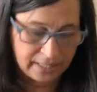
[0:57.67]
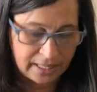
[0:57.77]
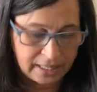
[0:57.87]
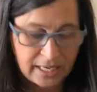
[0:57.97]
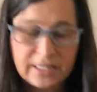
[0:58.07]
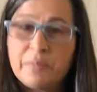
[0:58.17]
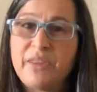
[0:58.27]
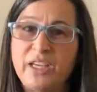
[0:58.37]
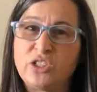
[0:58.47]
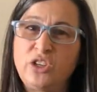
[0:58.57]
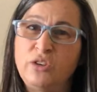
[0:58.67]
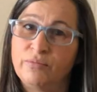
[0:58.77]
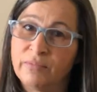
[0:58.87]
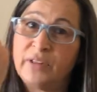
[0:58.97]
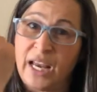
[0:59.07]
need some things too.
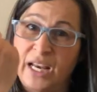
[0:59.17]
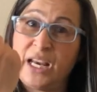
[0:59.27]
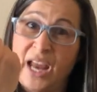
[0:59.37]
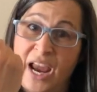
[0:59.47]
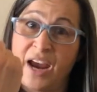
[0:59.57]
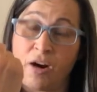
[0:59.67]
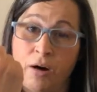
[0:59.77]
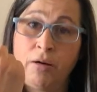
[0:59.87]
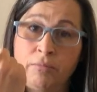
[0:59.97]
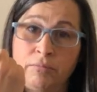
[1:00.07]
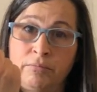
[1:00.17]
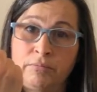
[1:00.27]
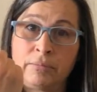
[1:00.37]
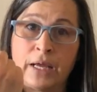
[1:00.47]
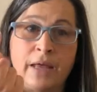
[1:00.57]
They need air,
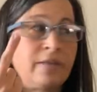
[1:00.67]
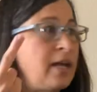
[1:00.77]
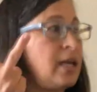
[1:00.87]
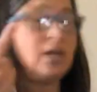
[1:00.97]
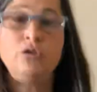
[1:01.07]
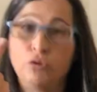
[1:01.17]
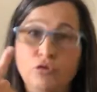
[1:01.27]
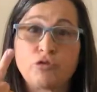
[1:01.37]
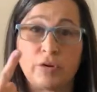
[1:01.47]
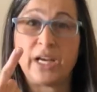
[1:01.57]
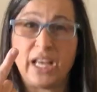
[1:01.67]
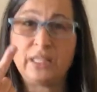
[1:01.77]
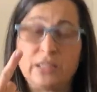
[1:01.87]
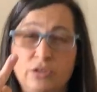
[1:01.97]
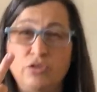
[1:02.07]
they need nutrients.
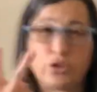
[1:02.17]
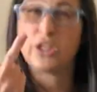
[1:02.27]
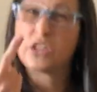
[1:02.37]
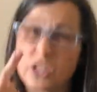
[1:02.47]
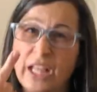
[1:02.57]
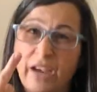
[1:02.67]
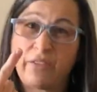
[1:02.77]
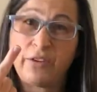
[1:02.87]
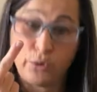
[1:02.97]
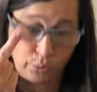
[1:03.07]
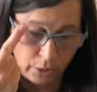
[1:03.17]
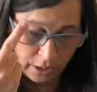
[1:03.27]
Nutrients is like food.